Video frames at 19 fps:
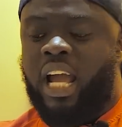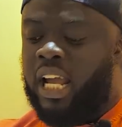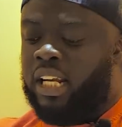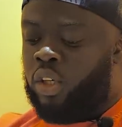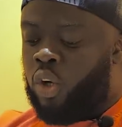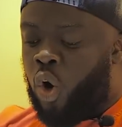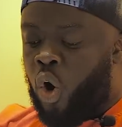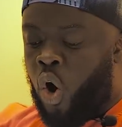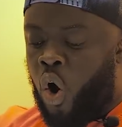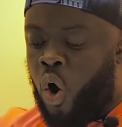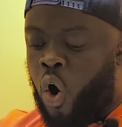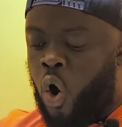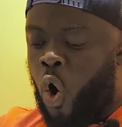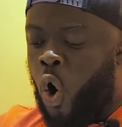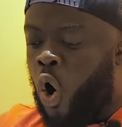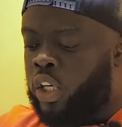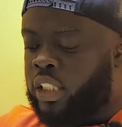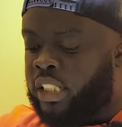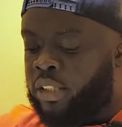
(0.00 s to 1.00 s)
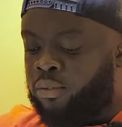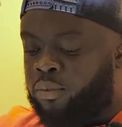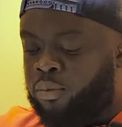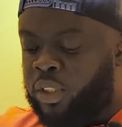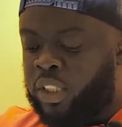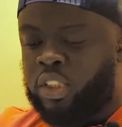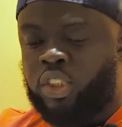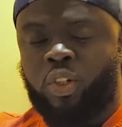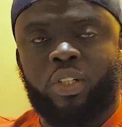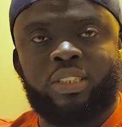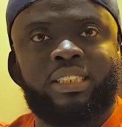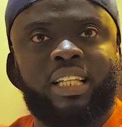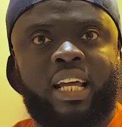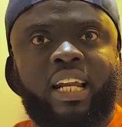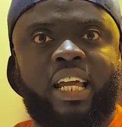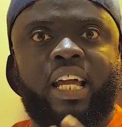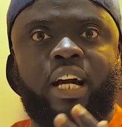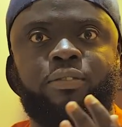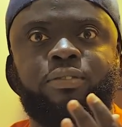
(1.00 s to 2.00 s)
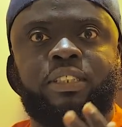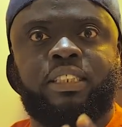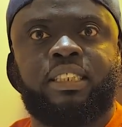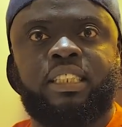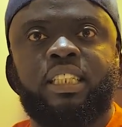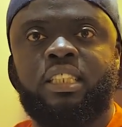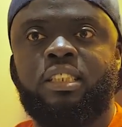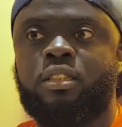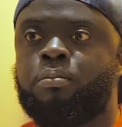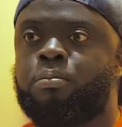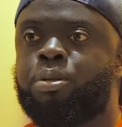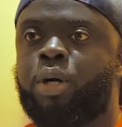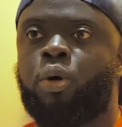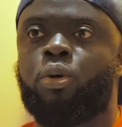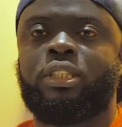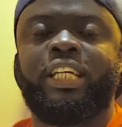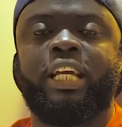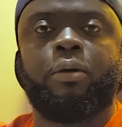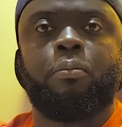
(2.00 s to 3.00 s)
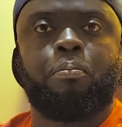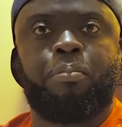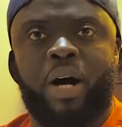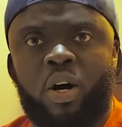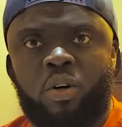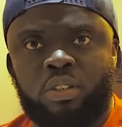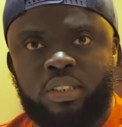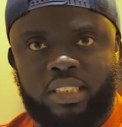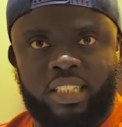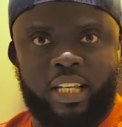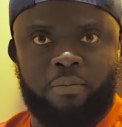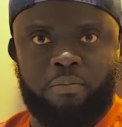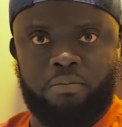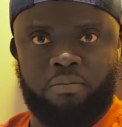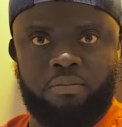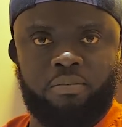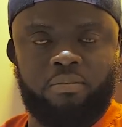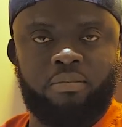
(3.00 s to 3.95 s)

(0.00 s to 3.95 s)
And all the videos that I have seen, bro, they bounce them.